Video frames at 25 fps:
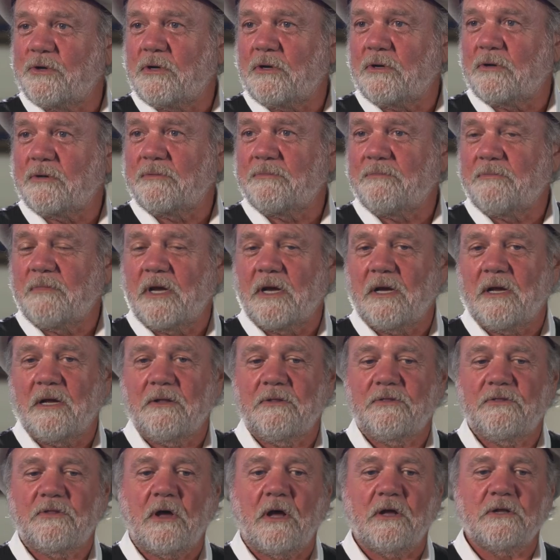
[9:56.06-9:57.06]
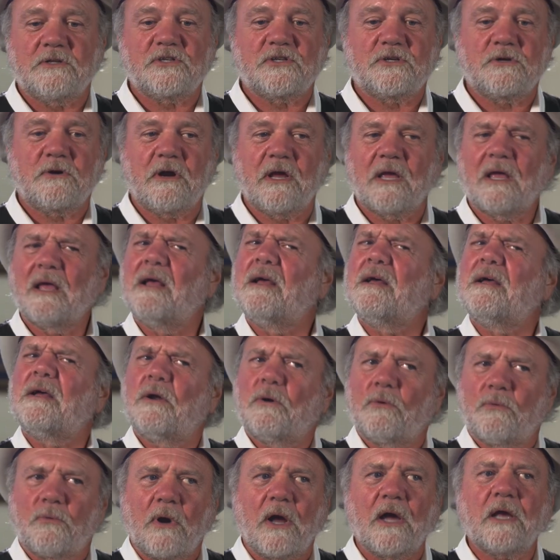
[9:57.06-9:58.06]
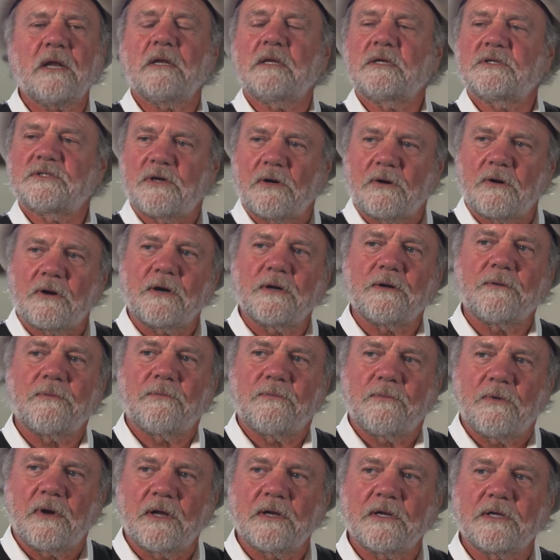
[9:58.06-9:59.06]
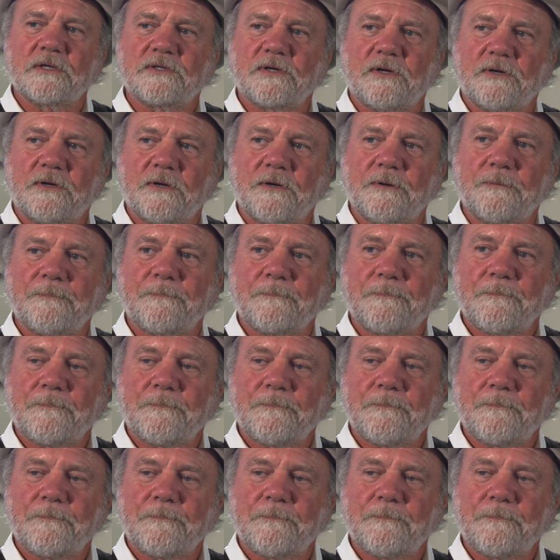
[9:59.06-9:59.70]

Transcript: your thoughts stray. Writing's hard. Writing's hard.